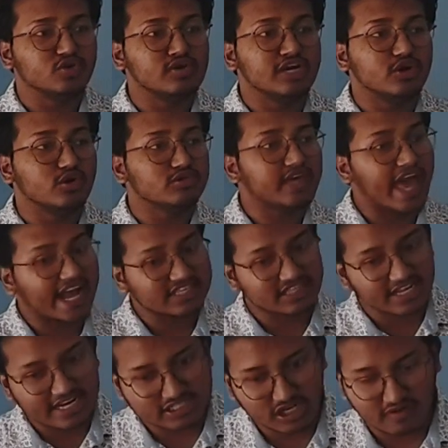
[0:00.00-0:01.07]
You need to know the
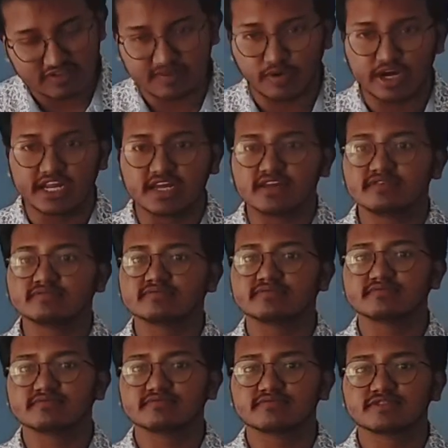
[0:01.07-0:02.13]
acceleration of the body.
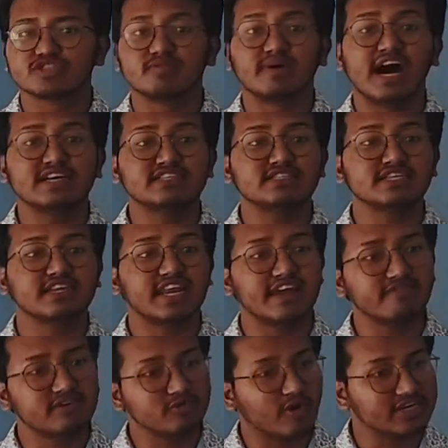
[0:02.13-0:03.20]
So mass is a
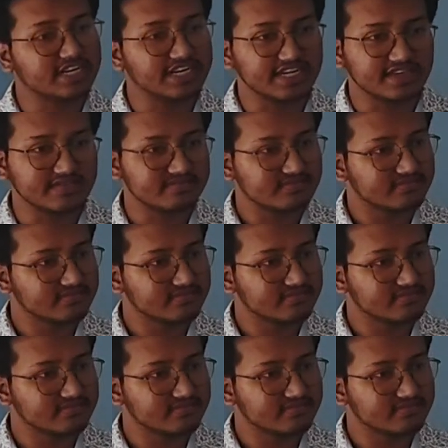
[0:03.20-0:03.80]
derived quantity.